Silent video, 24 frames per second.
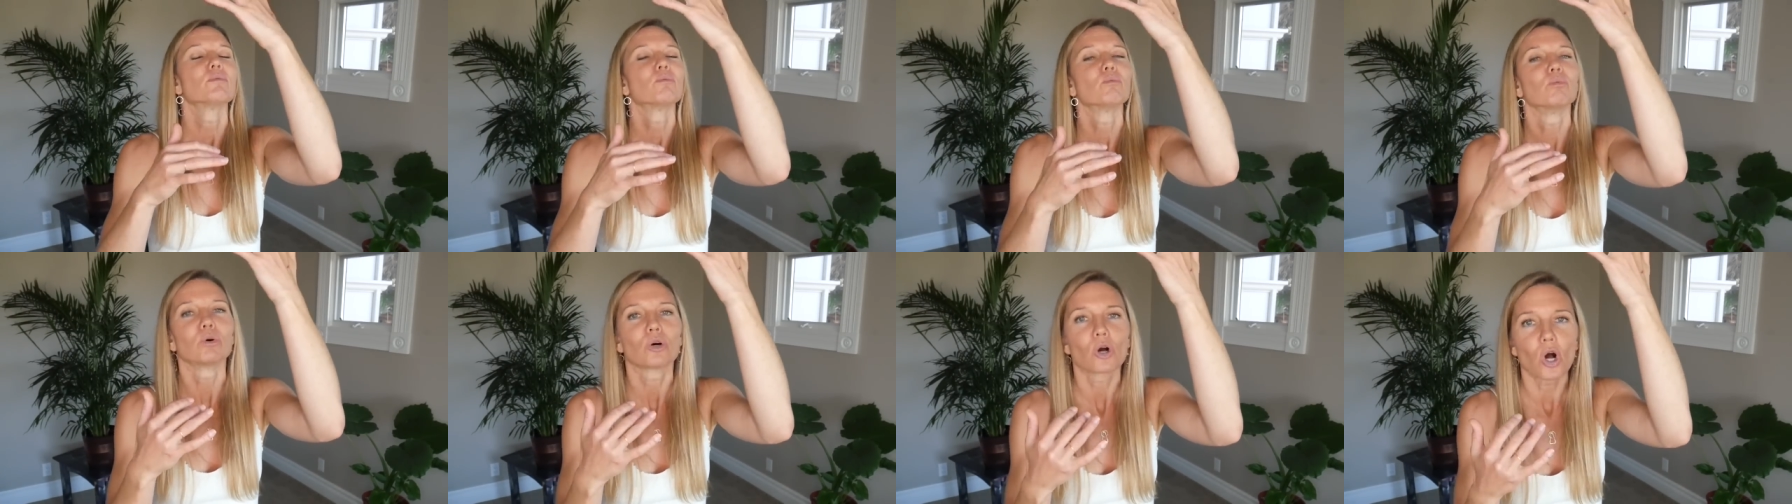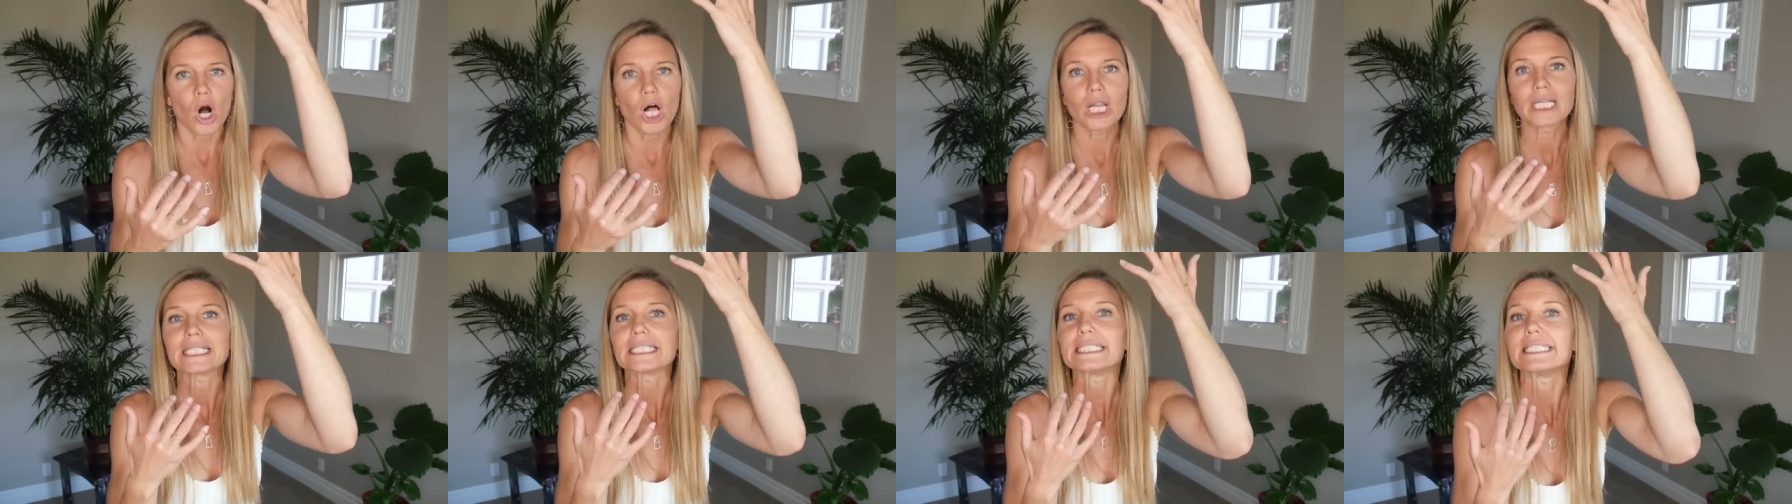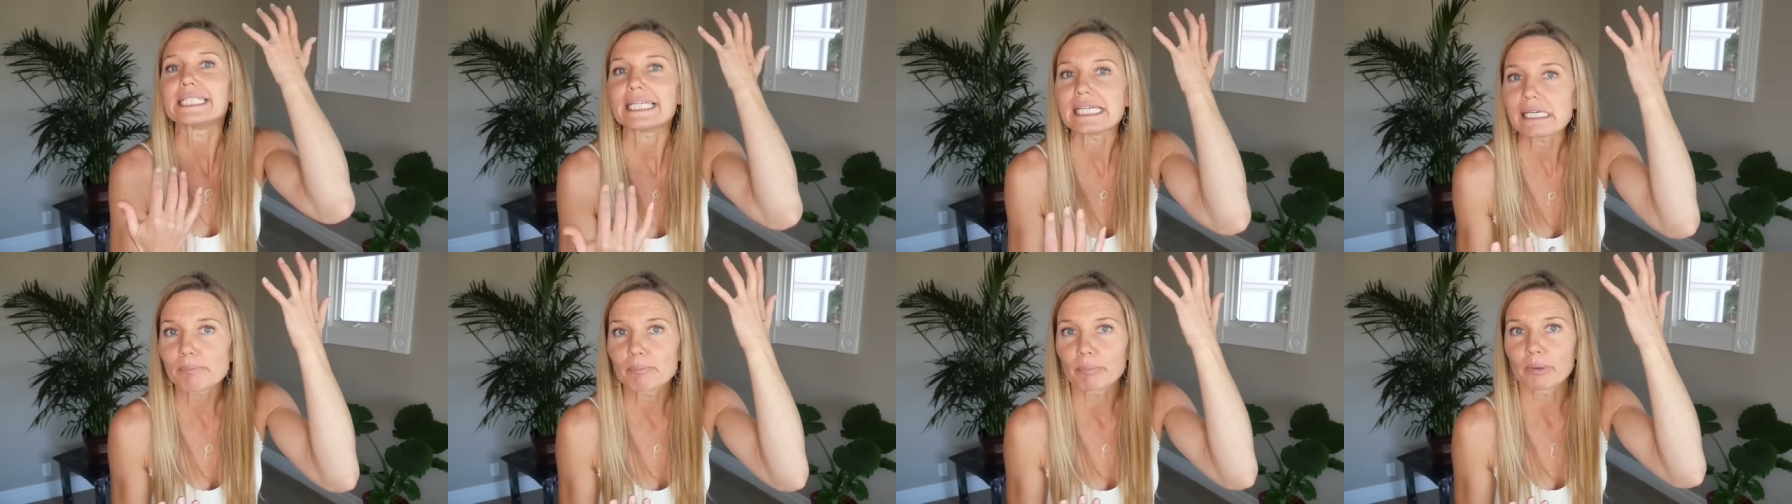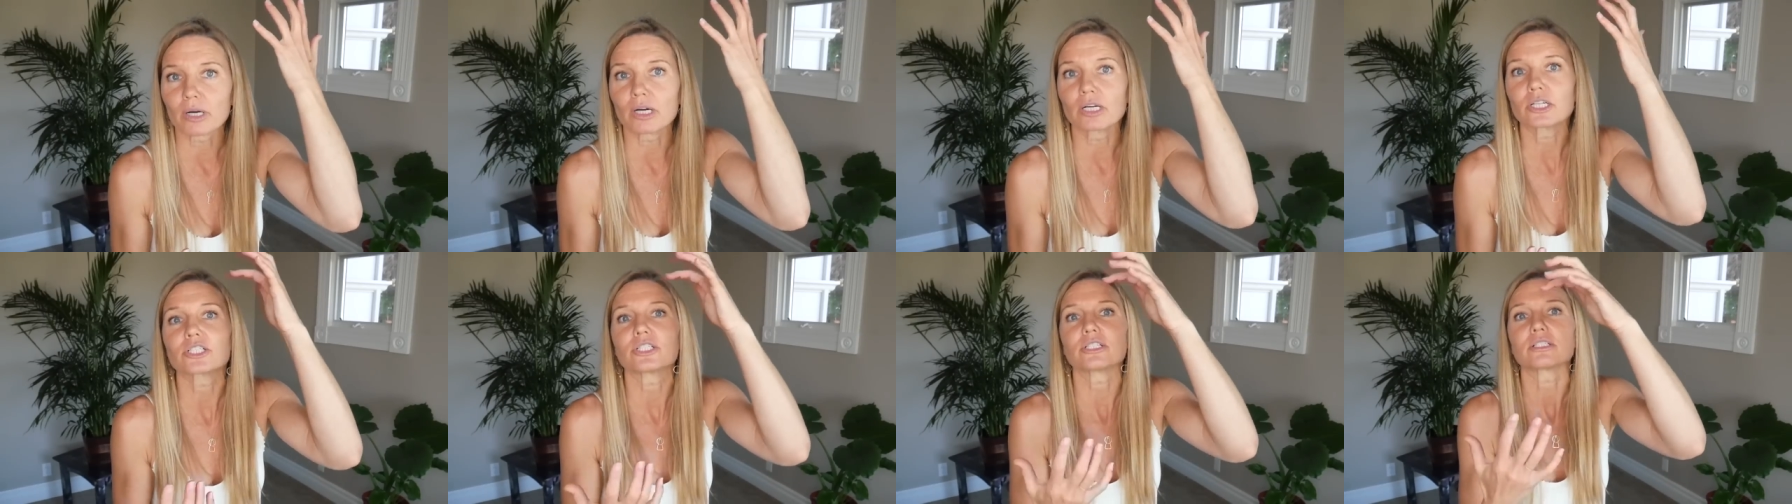we'll call it
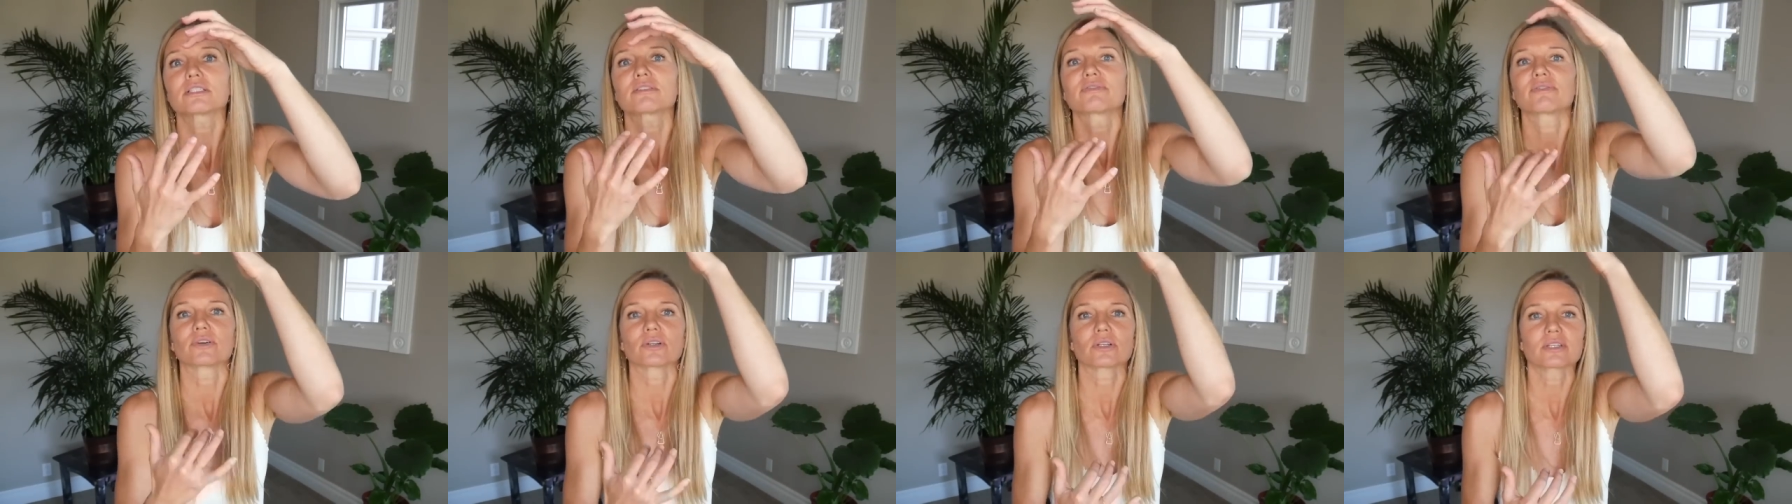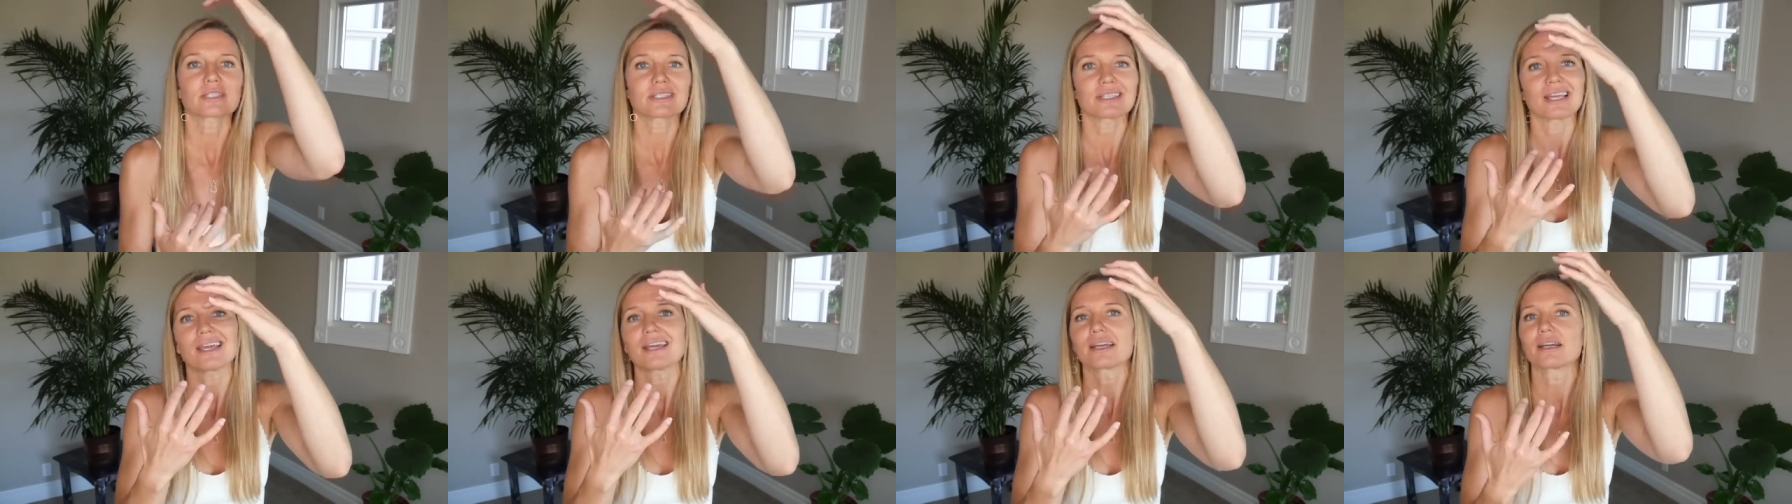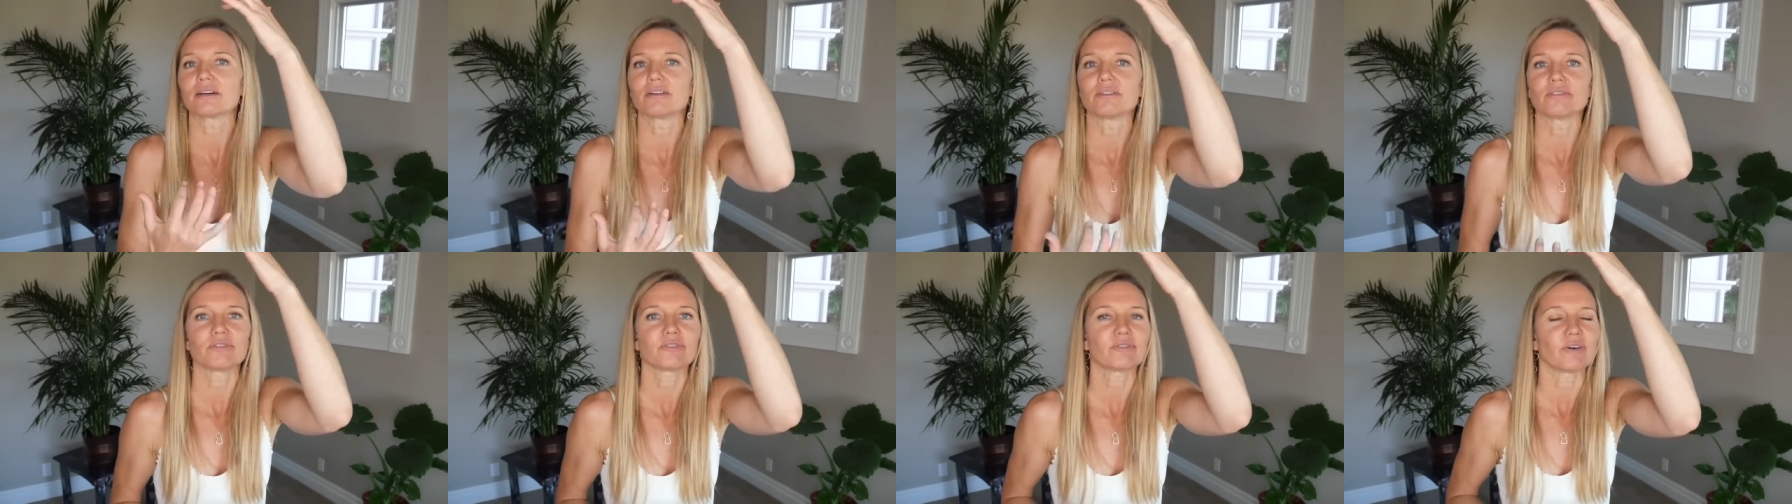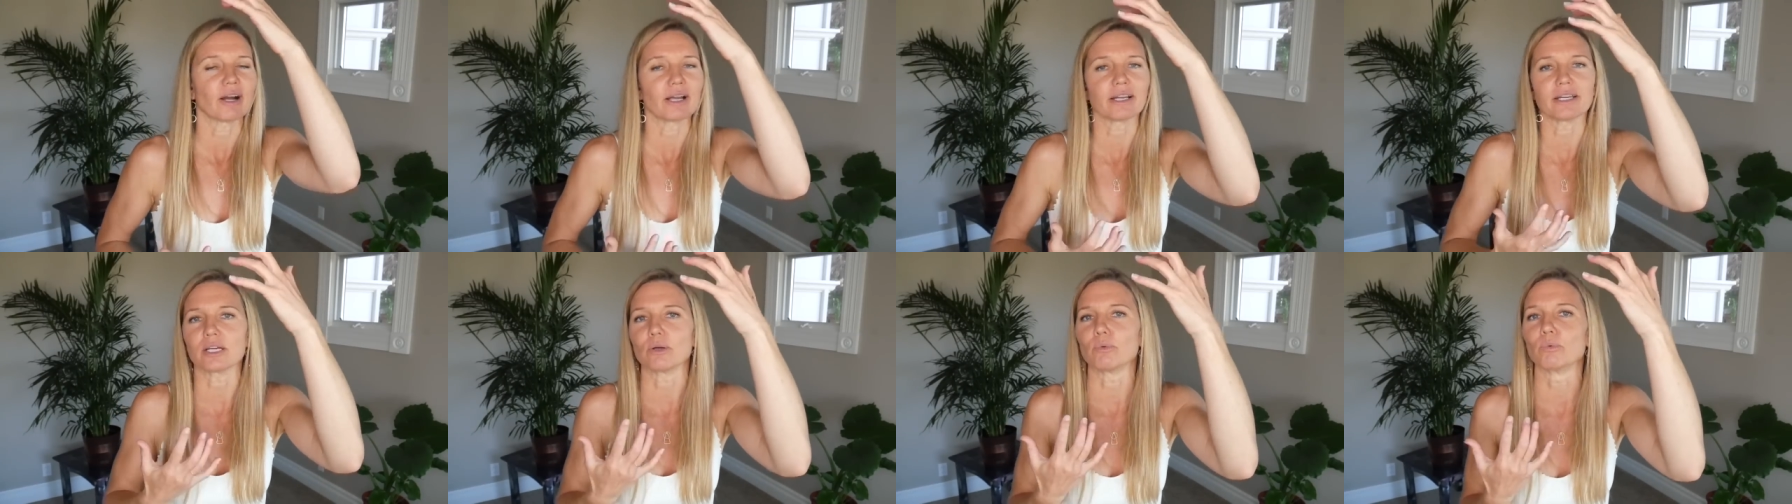deeper just for sake of
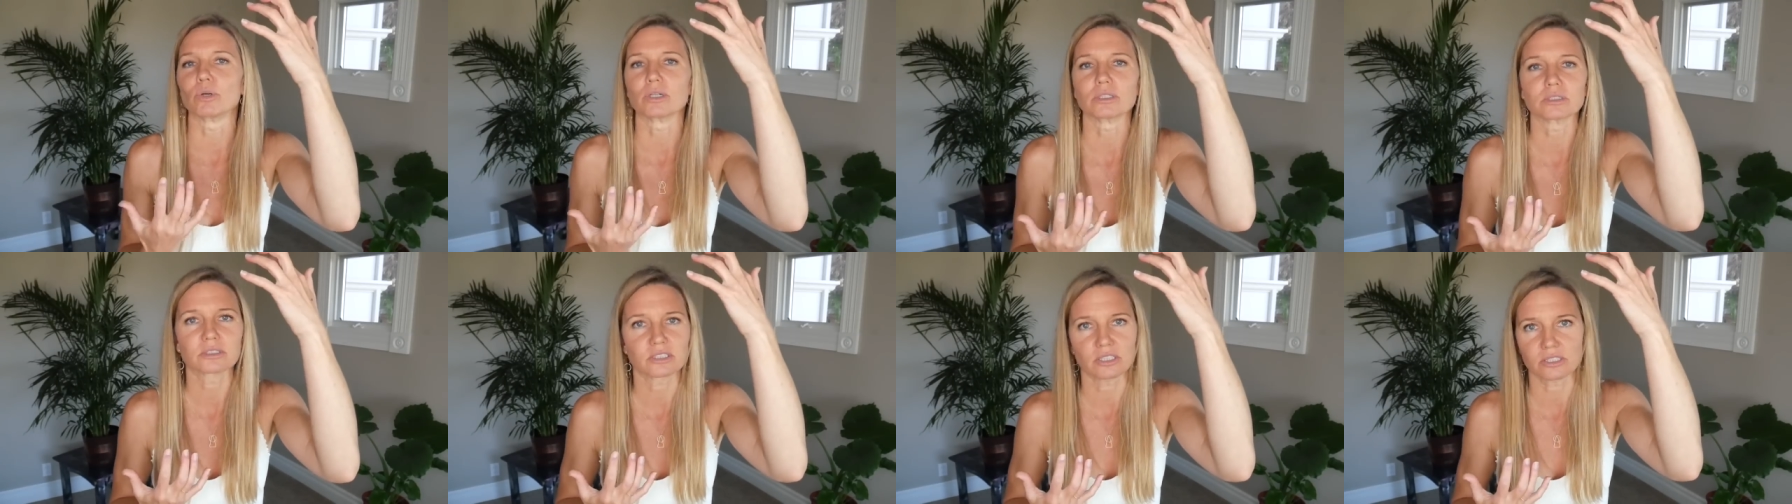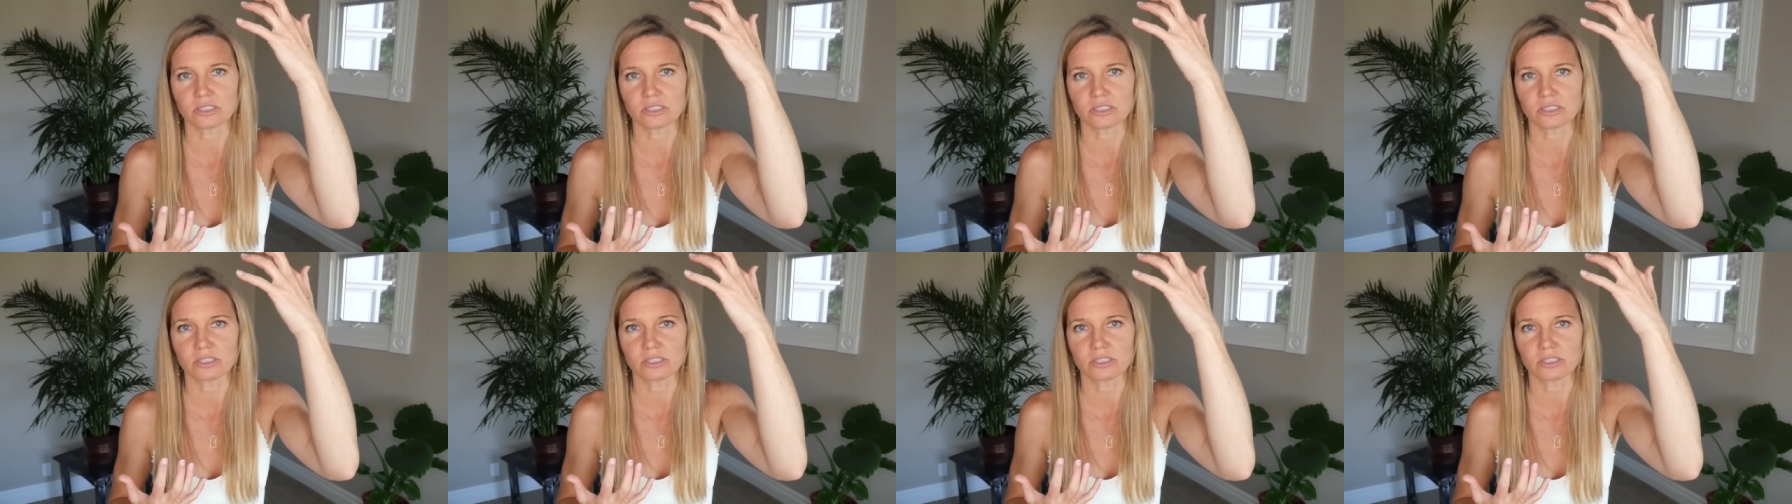finding words